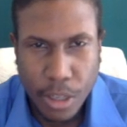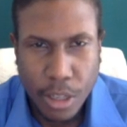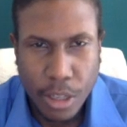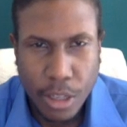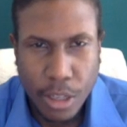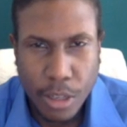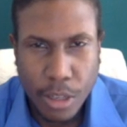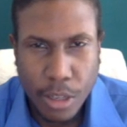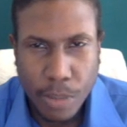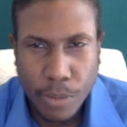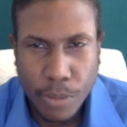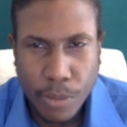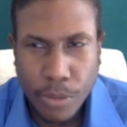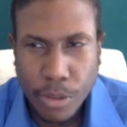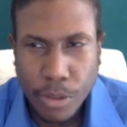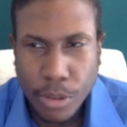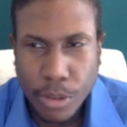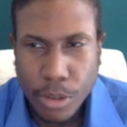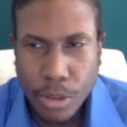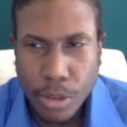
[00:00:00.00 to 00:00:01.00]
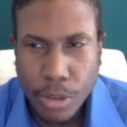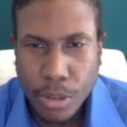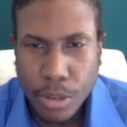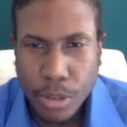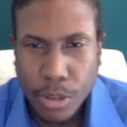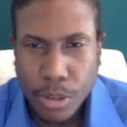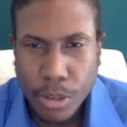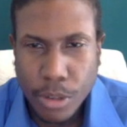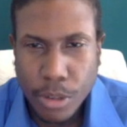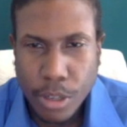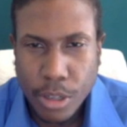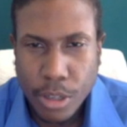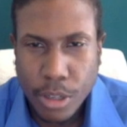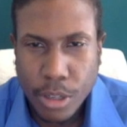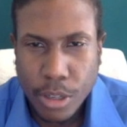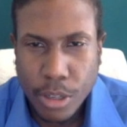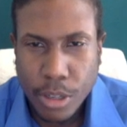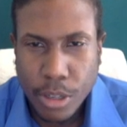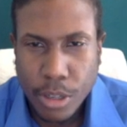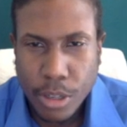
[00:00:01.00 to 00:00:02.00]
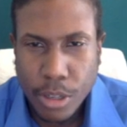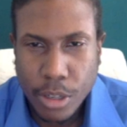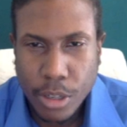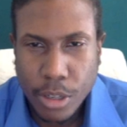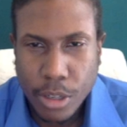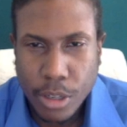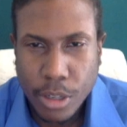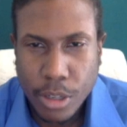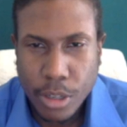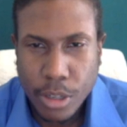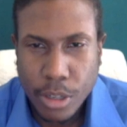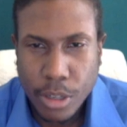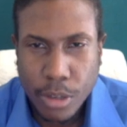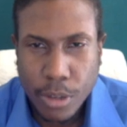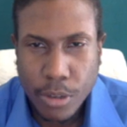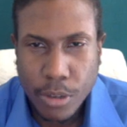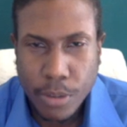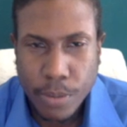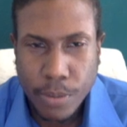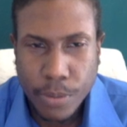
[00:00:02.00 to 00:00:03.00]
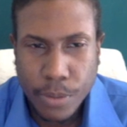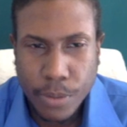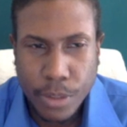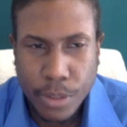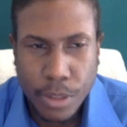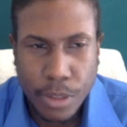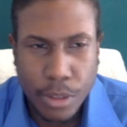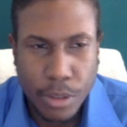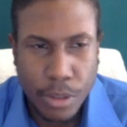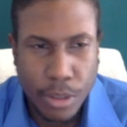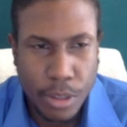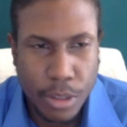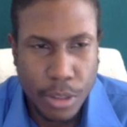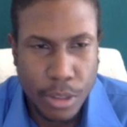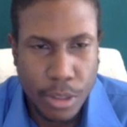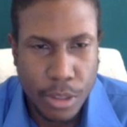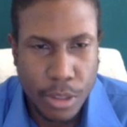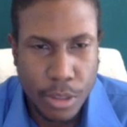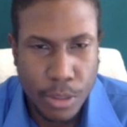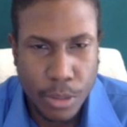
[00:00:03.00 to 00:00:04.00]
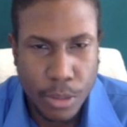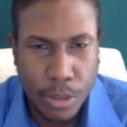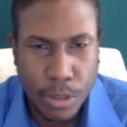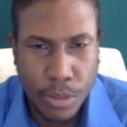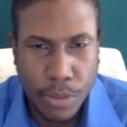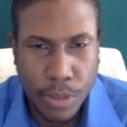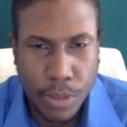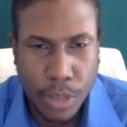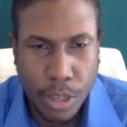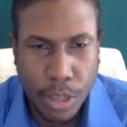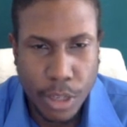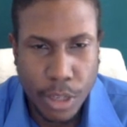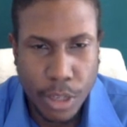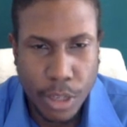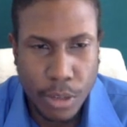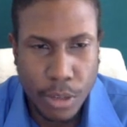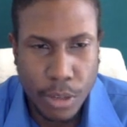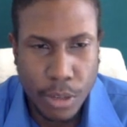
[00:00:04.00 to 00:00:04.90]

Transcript: And if you go ahead and read through here, you'll get so much value.